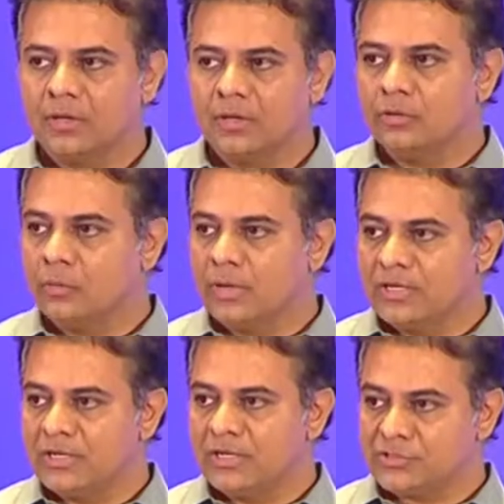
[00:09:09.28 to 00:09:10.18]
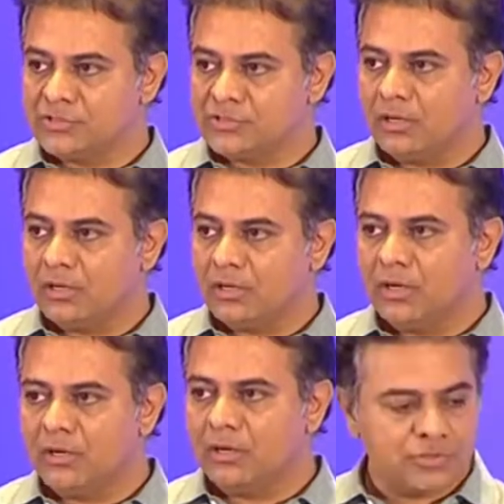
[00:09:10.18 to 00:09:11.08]
to the Vice Chair
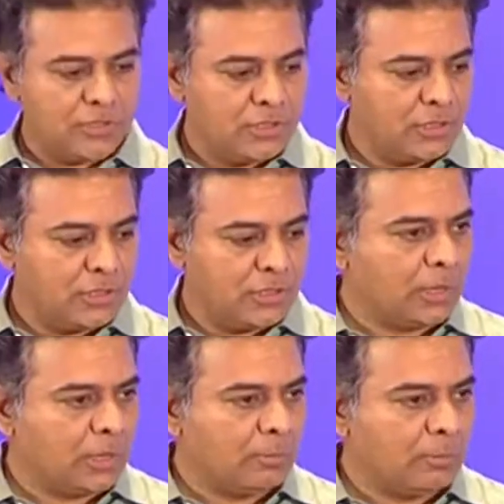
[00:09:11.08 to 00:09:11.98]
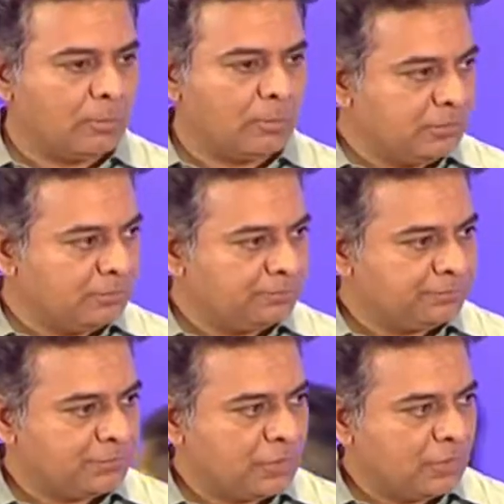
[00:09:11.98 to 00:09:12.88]
Shri Kamal Bali,
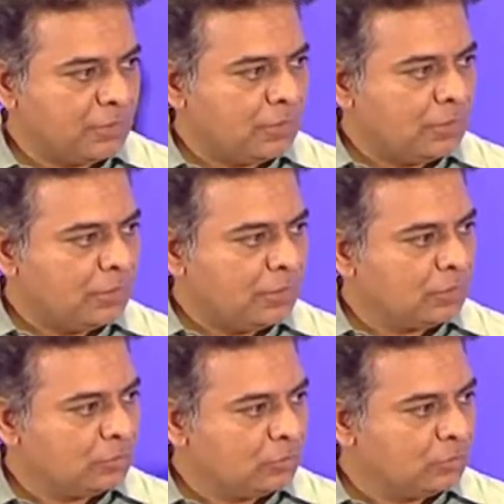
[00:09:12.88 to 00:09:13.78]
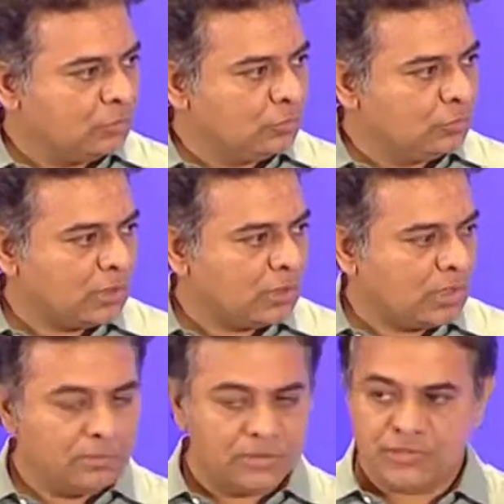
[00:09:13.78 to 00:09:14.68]
to I'm
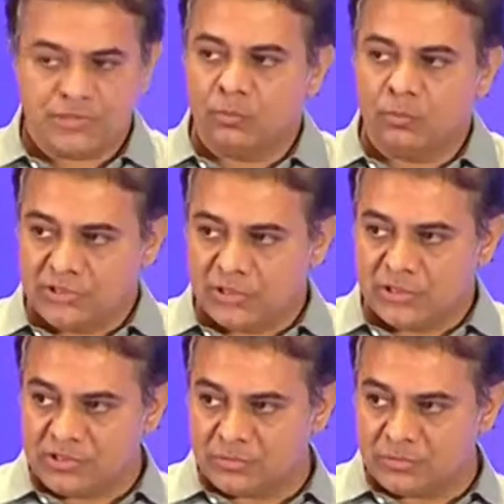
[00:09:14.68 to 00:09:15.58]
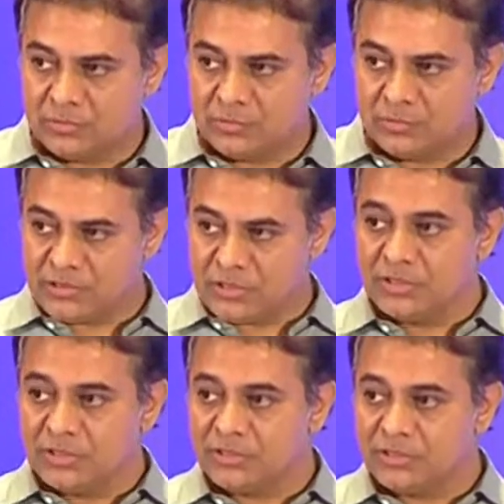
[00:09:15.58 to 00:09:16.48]
missing one Jayesh, but there is
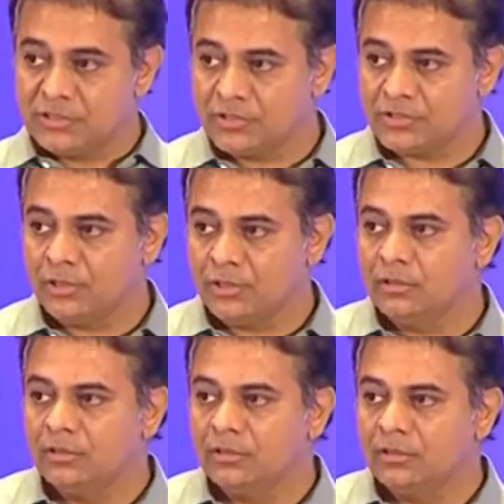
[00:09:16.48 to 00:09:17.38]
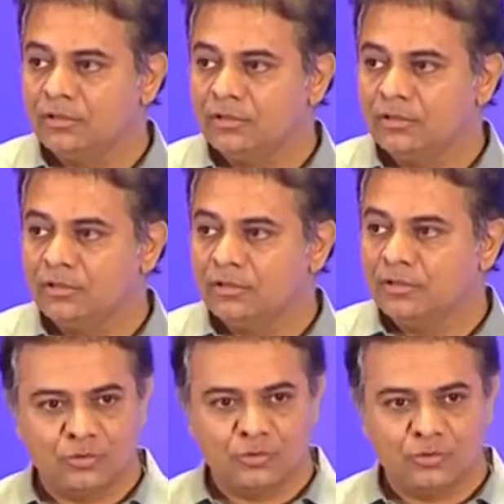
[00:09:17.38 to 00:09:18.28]
another Jayesh here. So
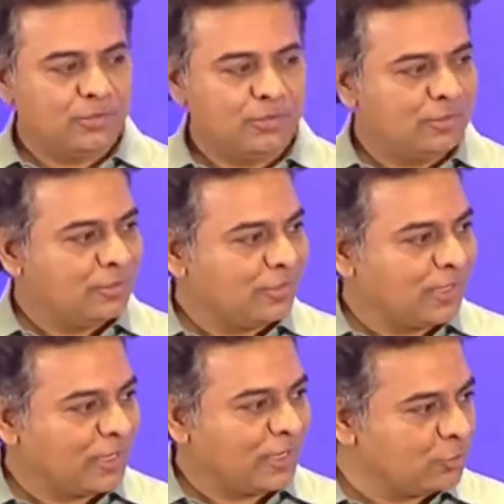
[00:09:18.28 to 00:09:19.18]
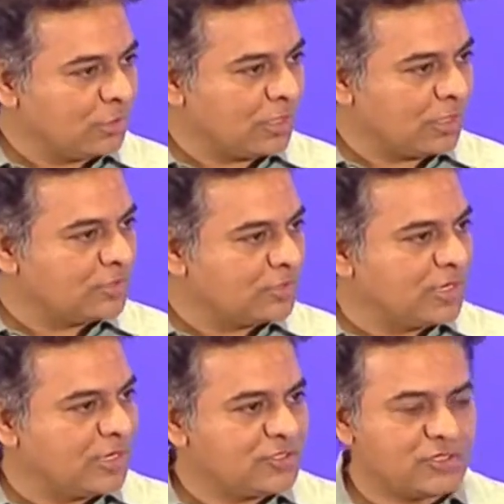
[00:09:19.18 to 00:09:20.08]
thank you to the other
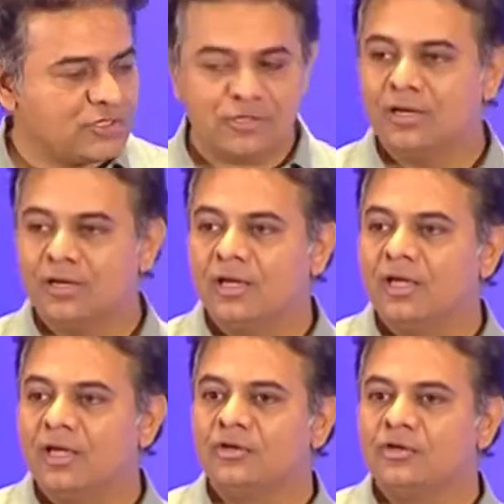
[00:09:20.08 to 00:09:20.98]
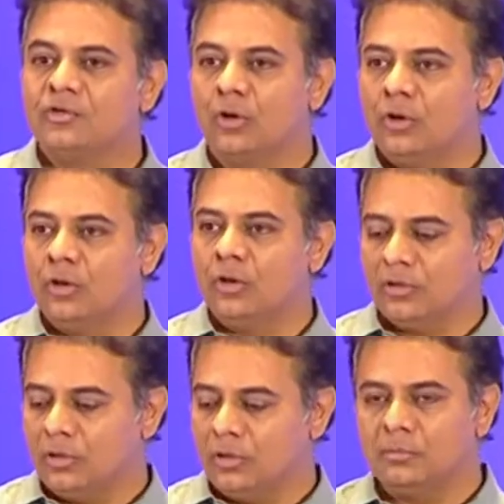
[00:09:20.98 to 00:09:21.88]
Jayesh. To
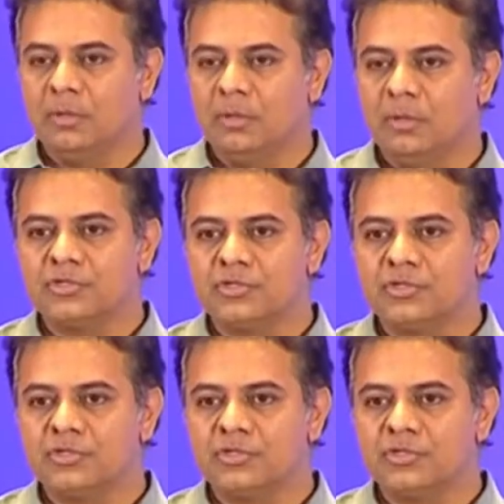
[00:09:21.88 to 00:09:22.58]
all the members of